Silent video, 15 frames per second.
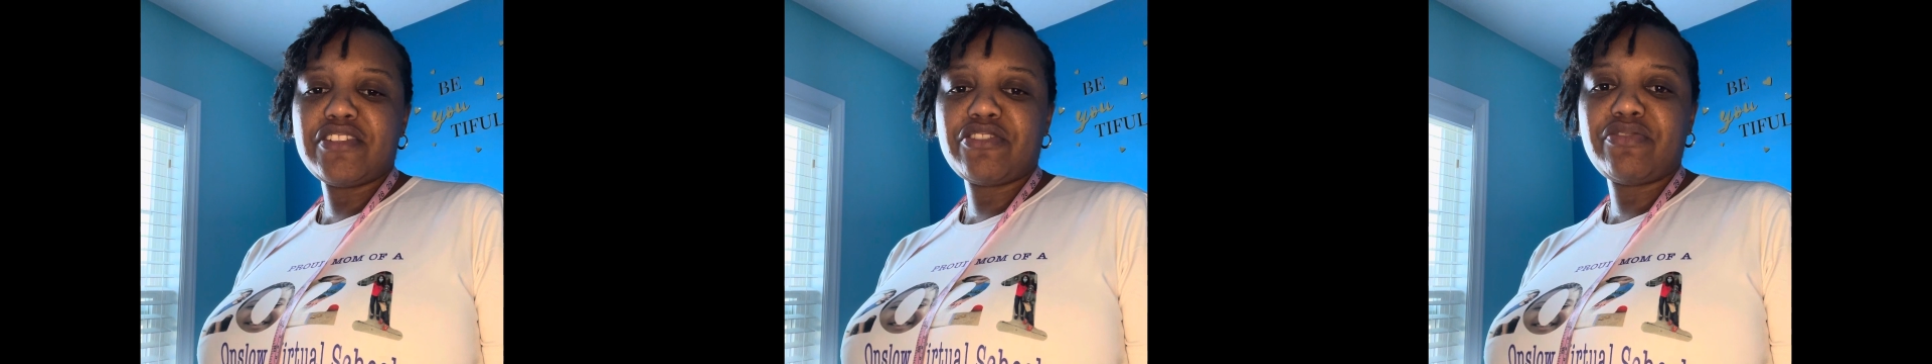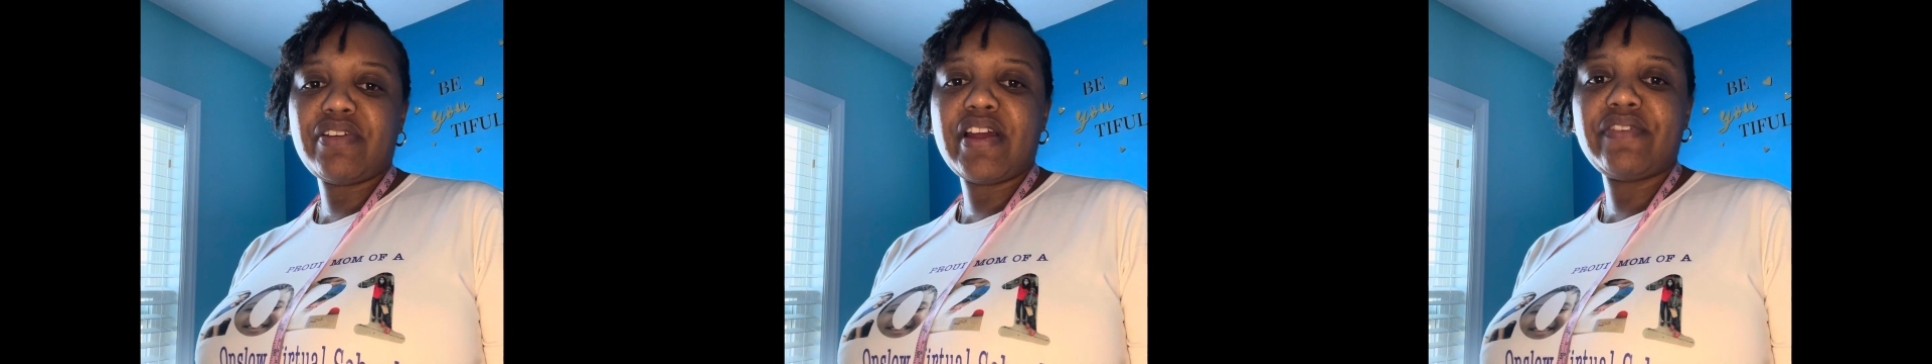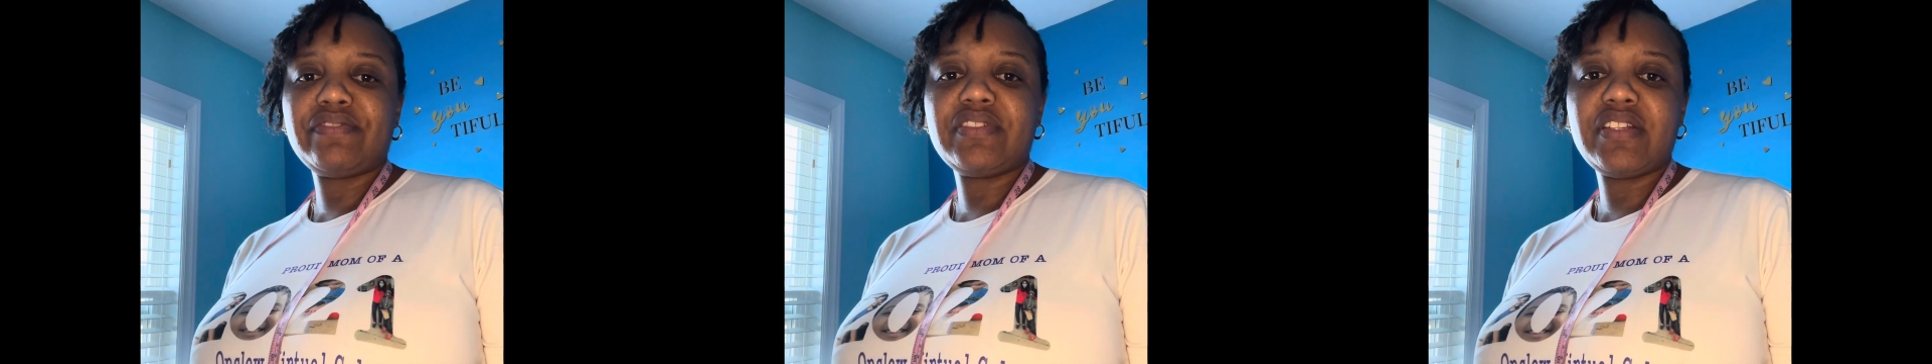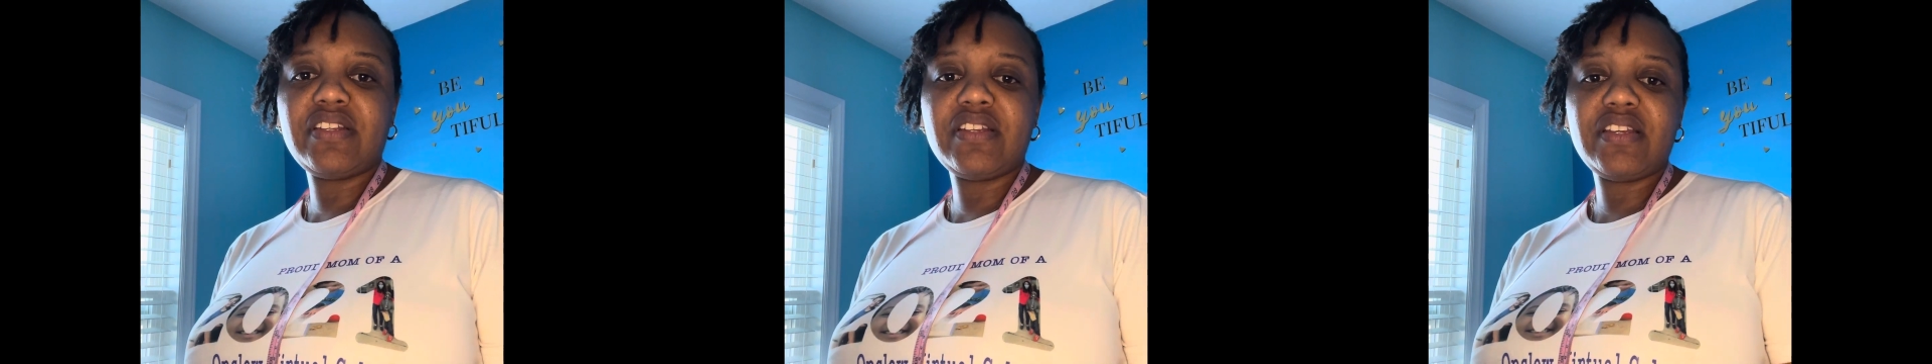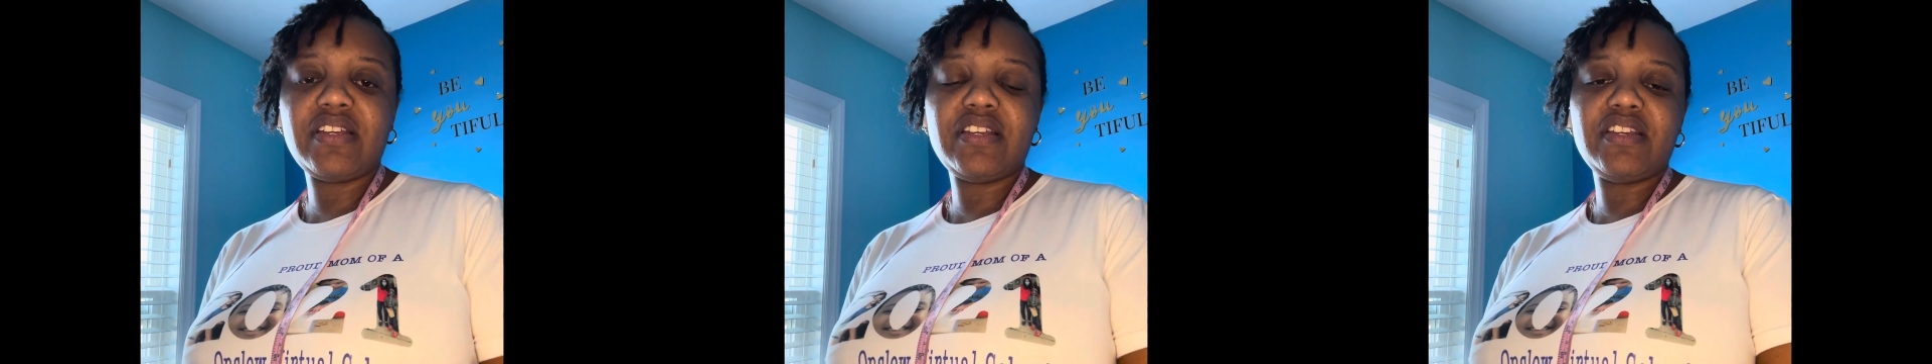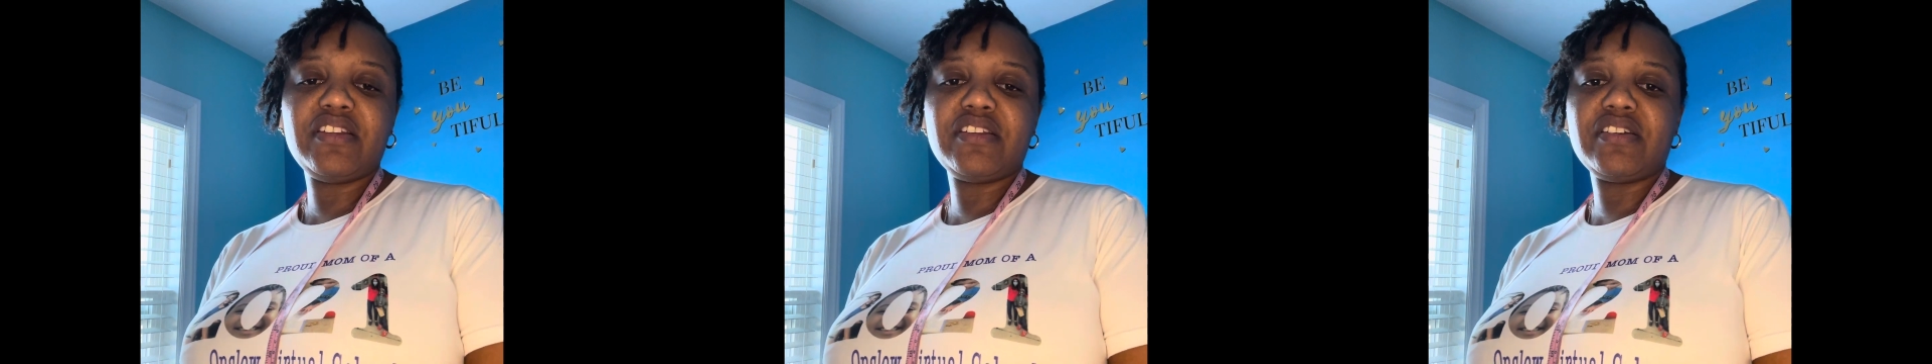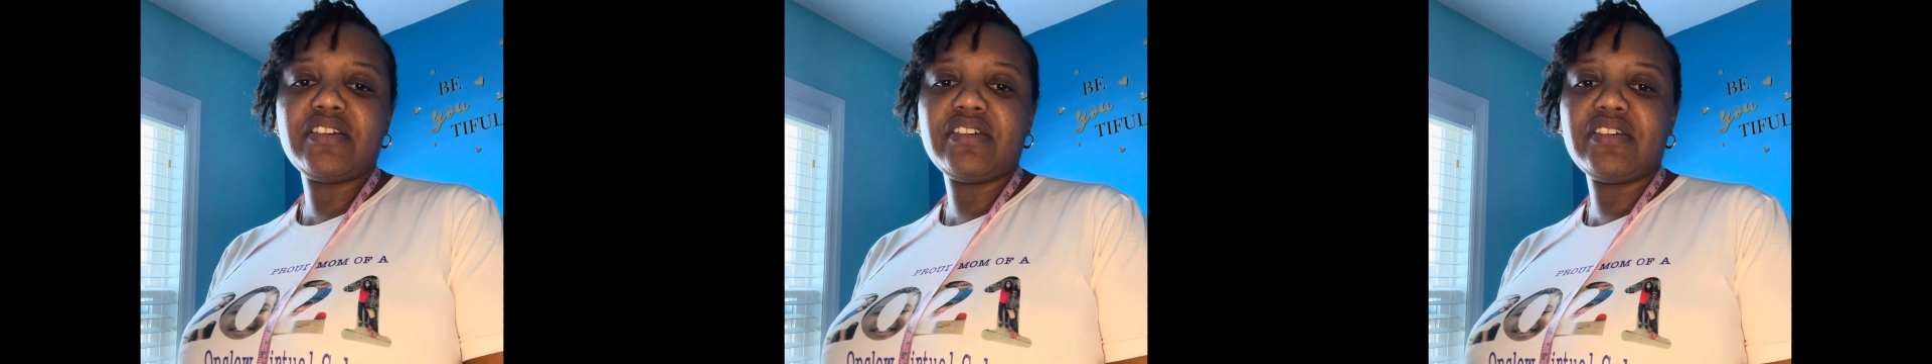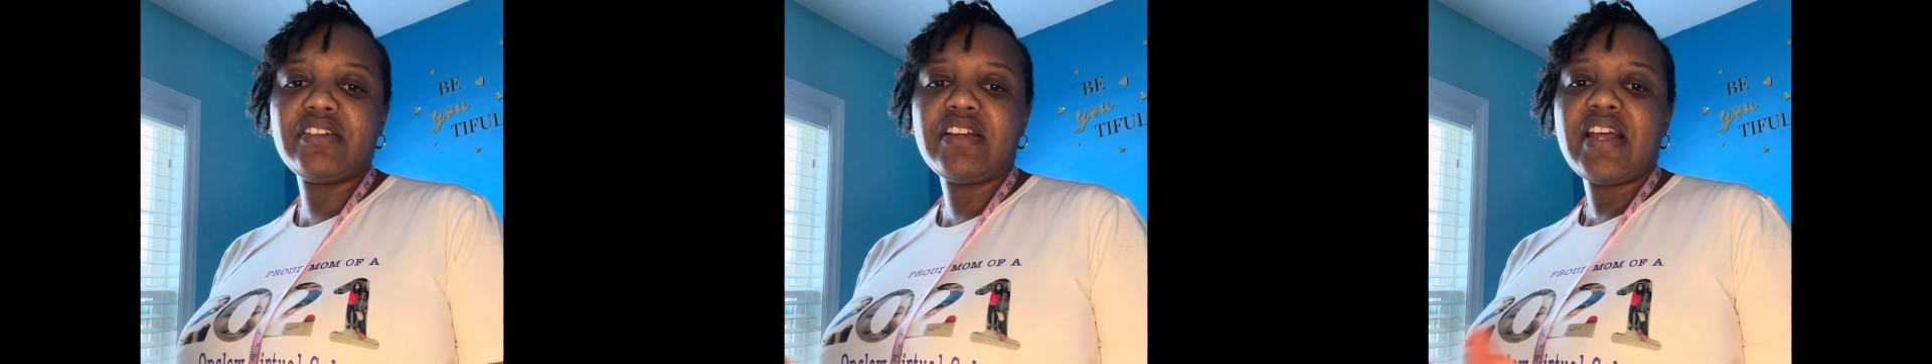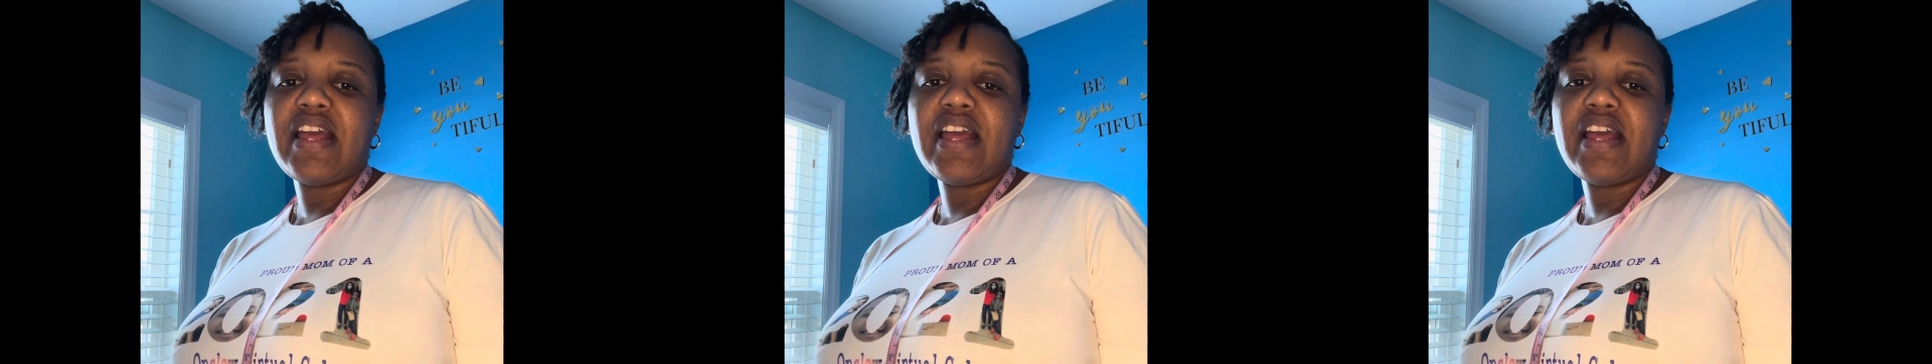Crafty Kita,